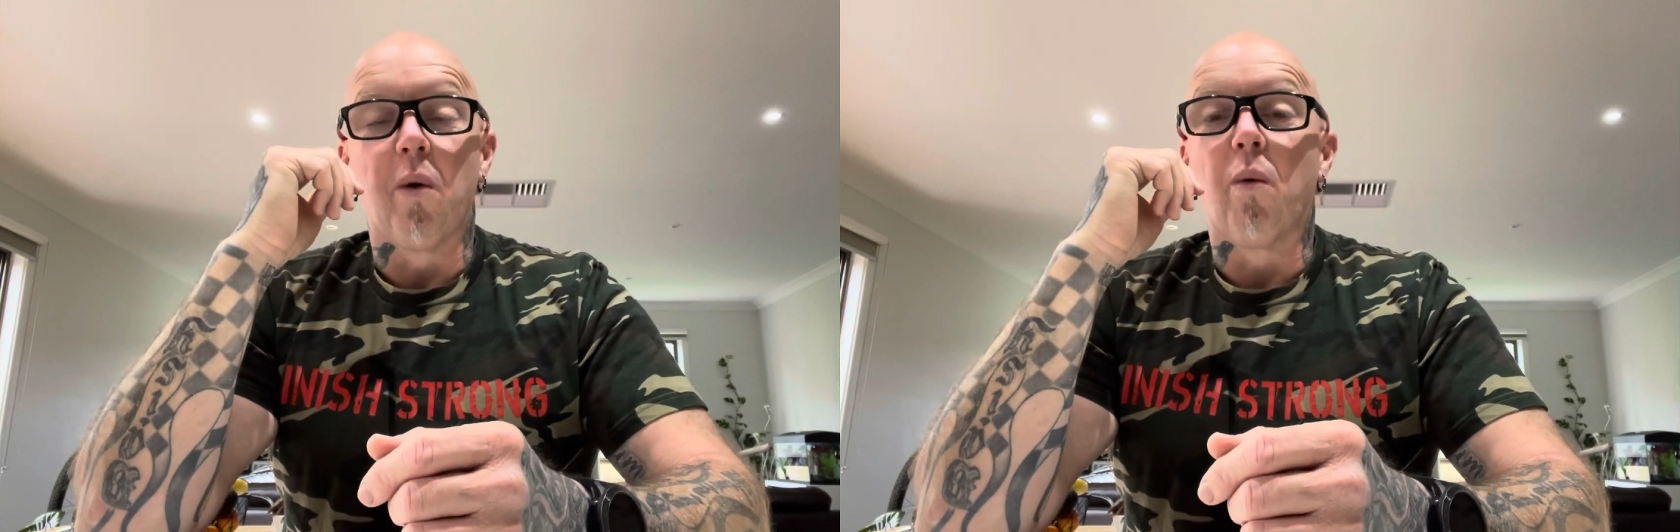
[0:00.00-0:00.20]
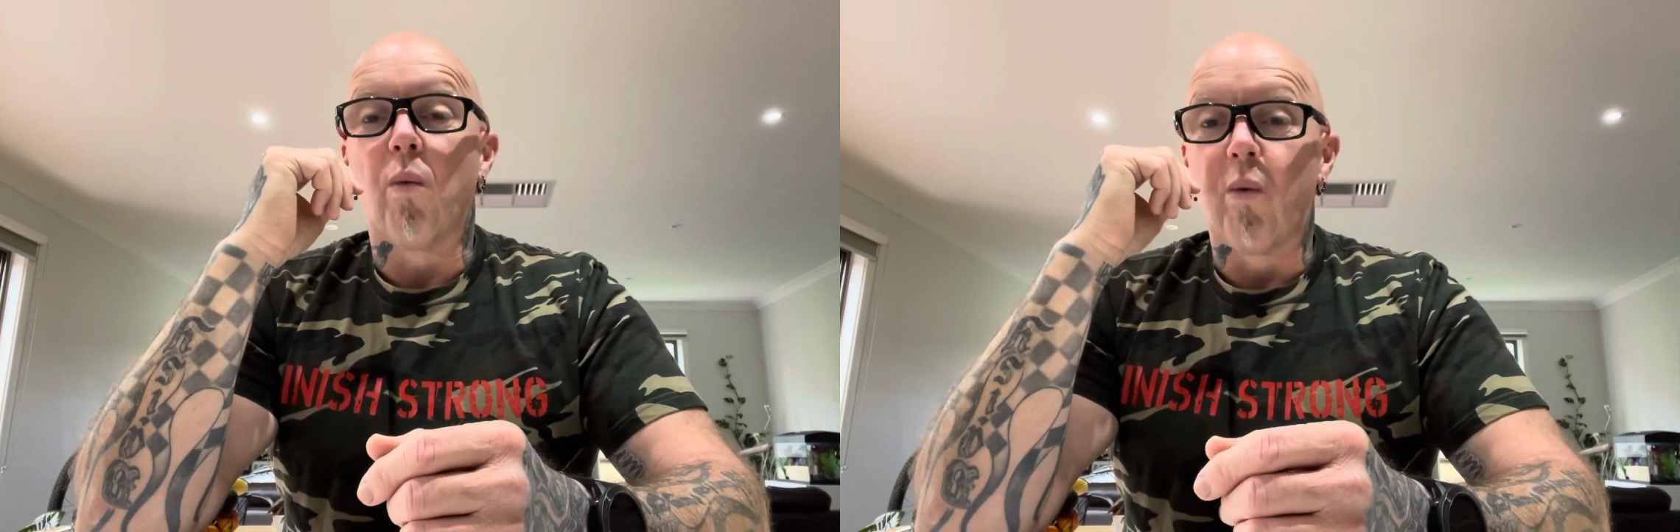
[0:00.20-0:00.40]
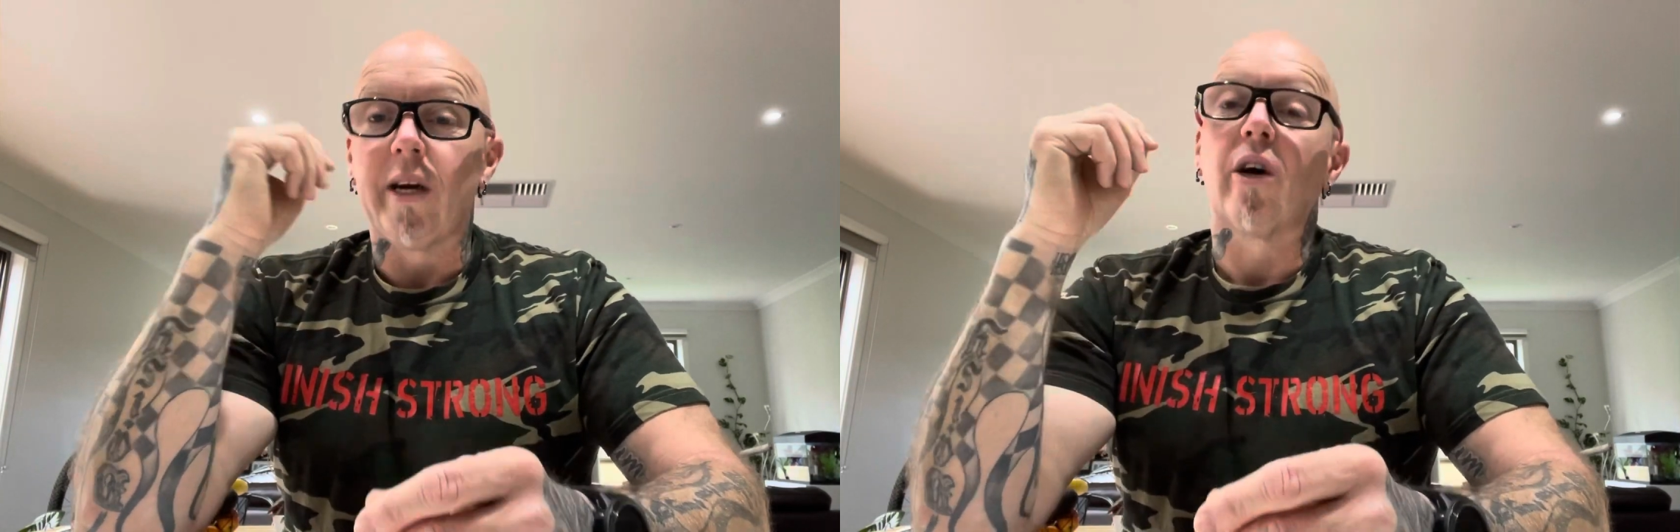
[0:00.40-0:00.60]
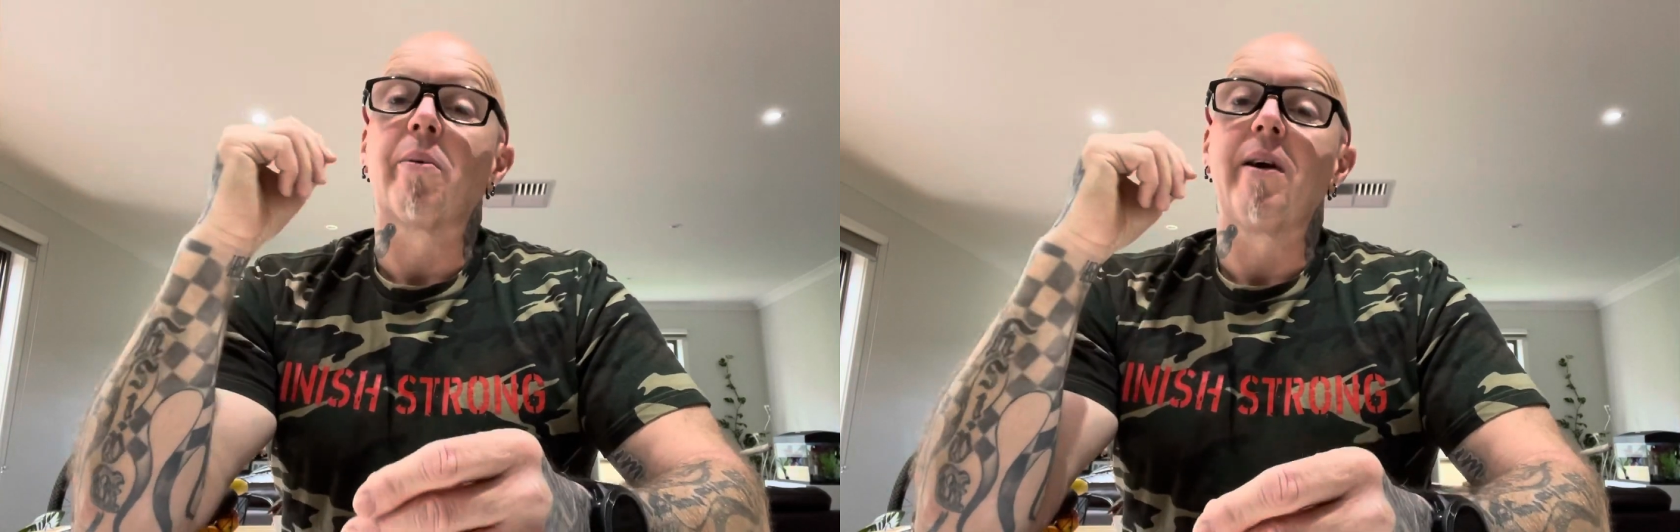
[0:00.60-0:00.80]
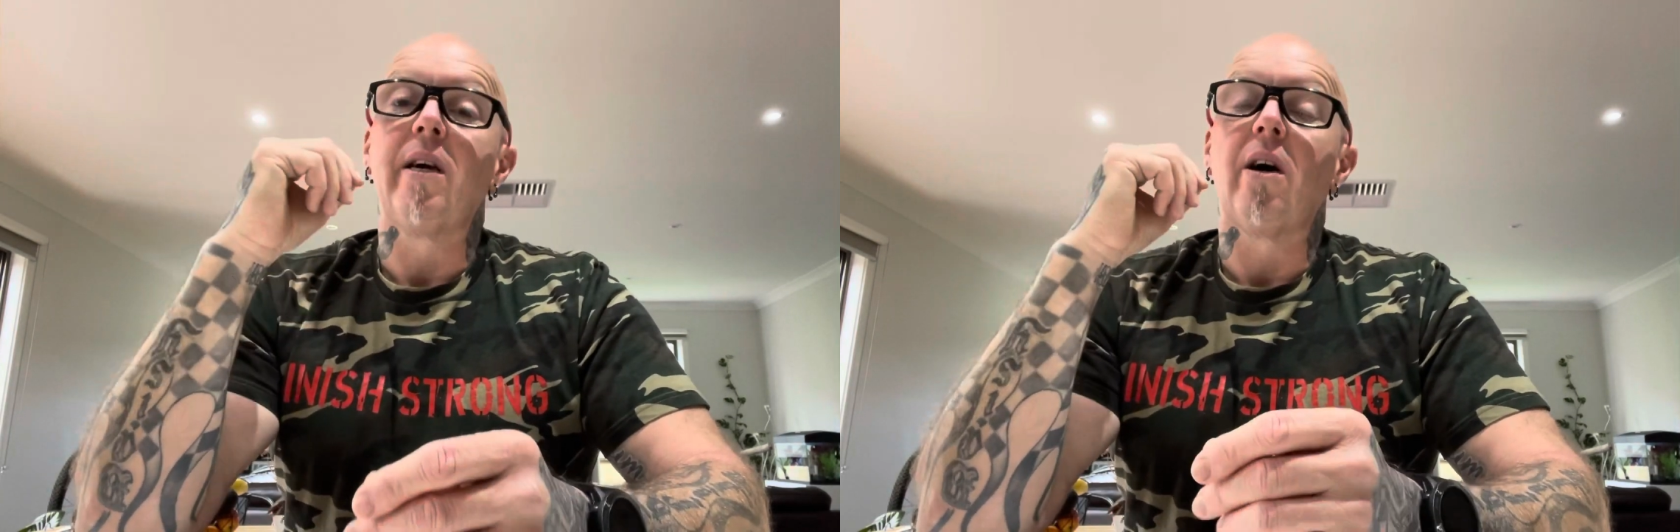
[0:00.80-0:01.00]
we got to
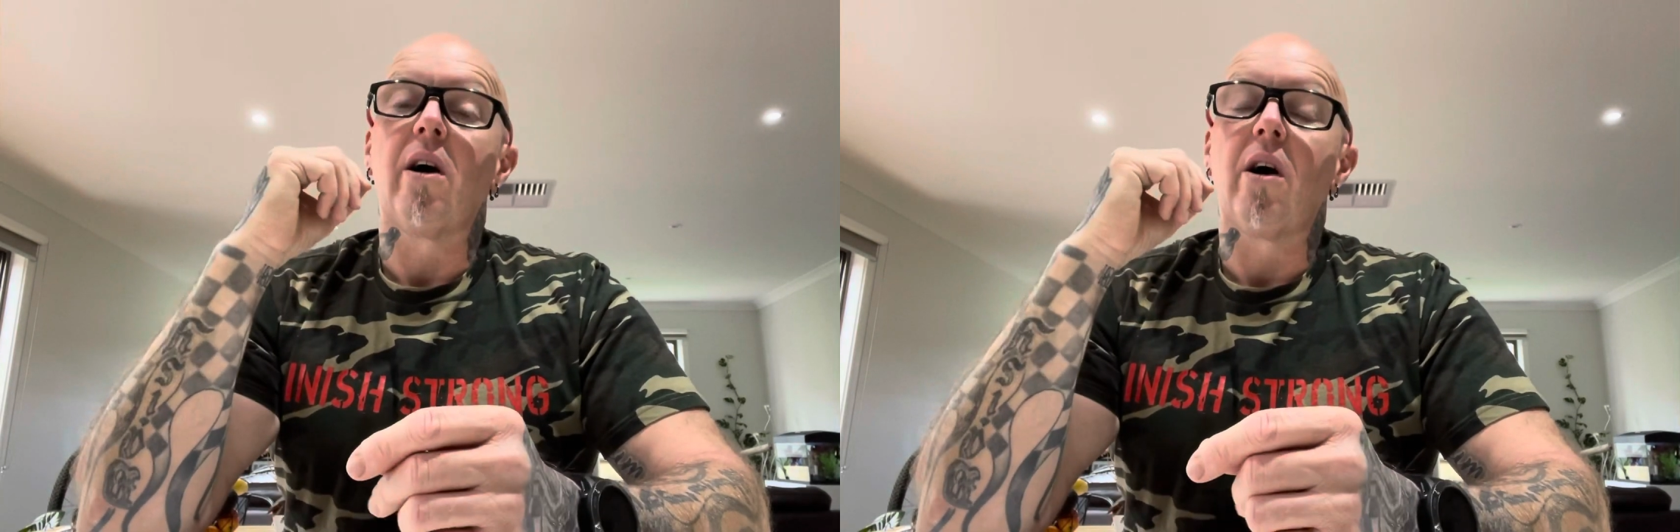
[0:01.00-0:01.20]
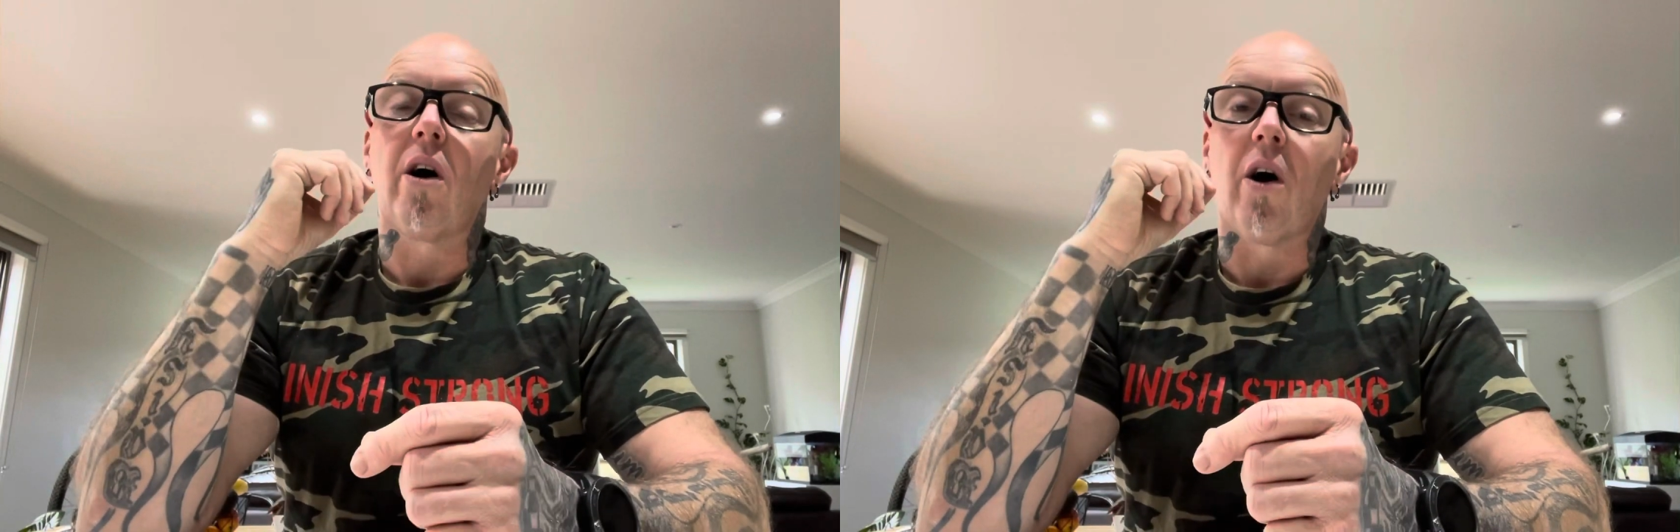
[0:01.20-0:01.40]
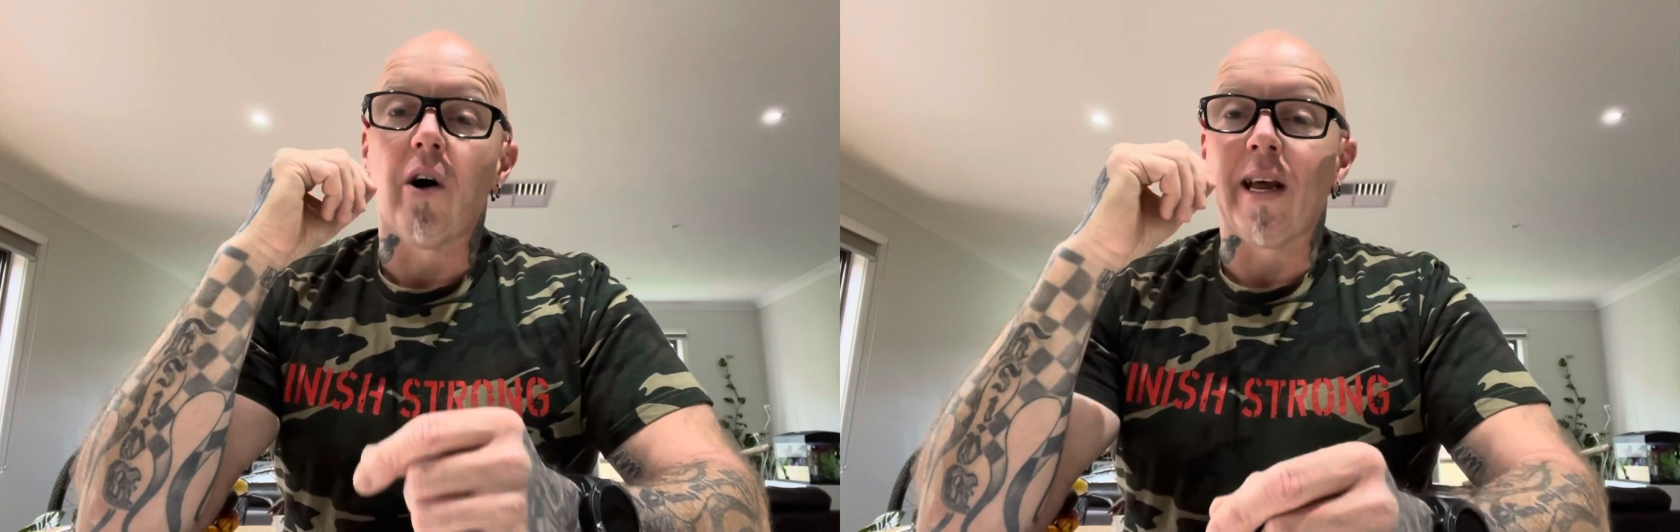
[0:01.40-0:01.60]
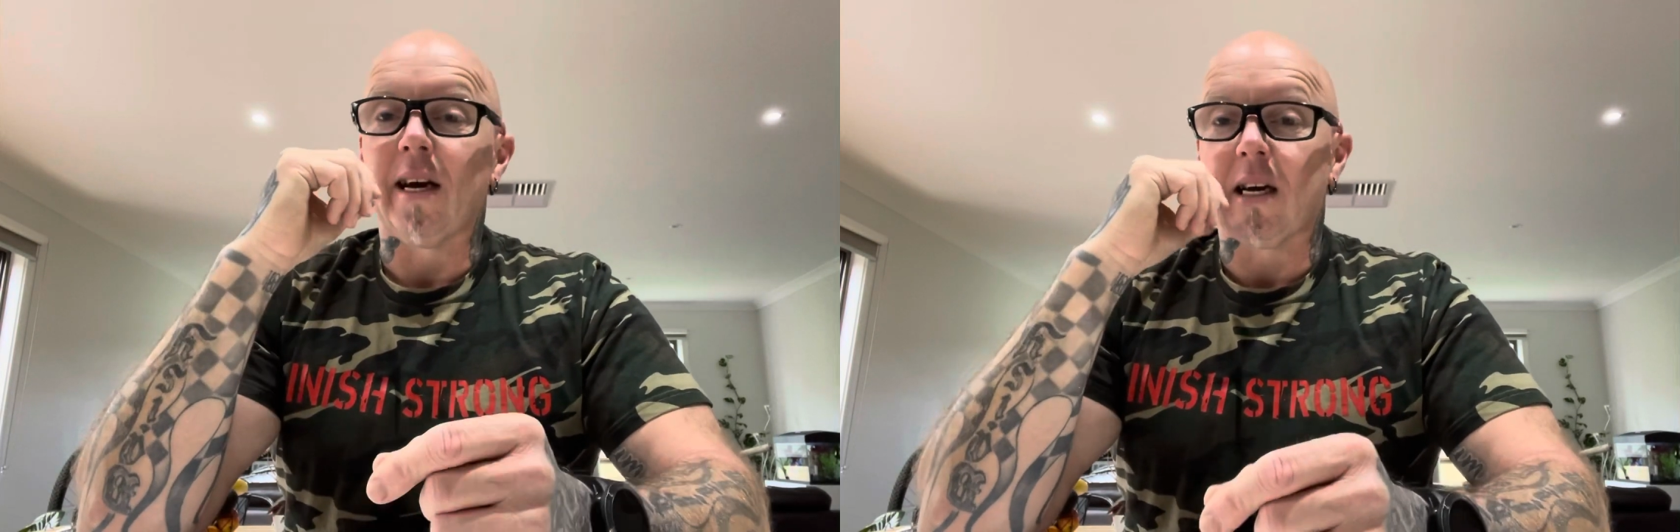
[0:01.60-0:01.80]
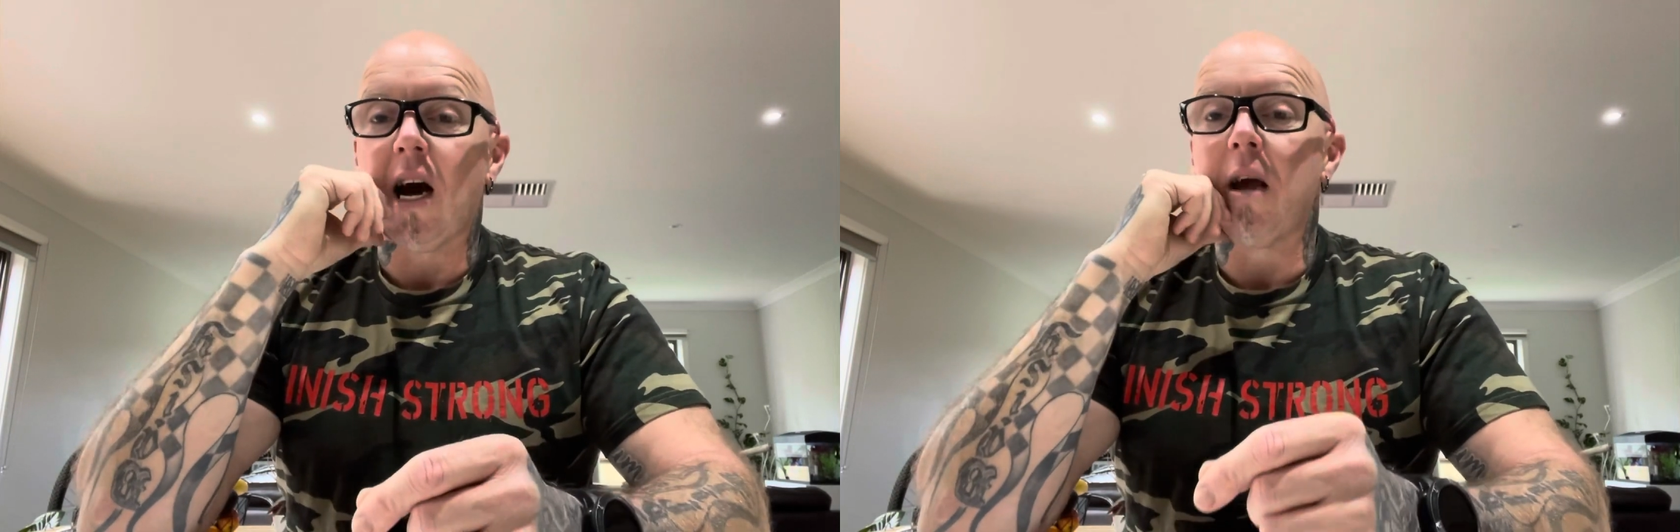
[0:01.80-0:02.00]
be on our
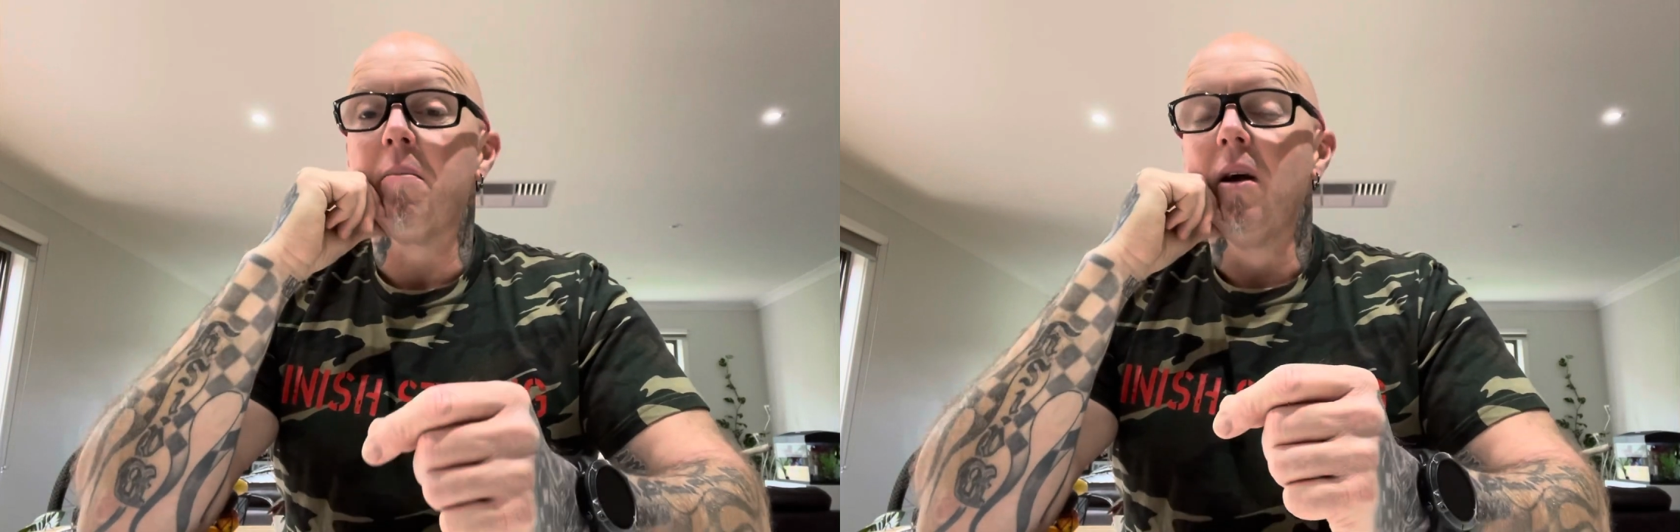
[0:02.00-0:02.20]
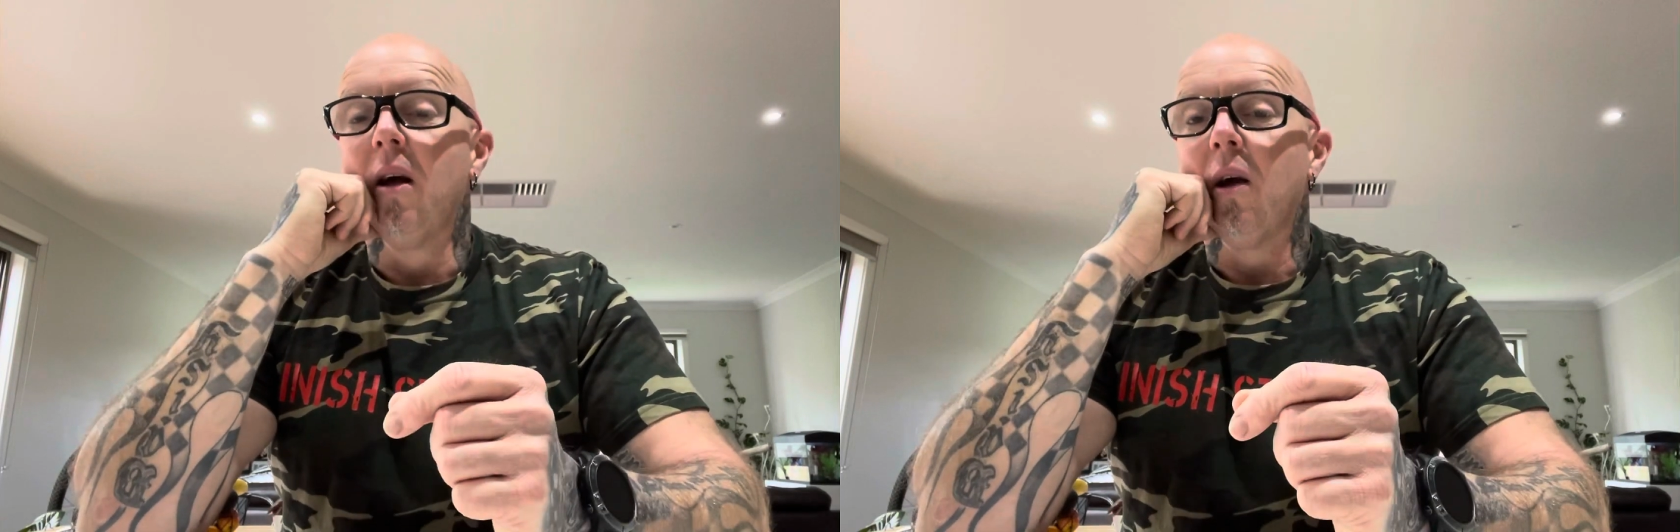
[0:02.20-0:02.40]
game.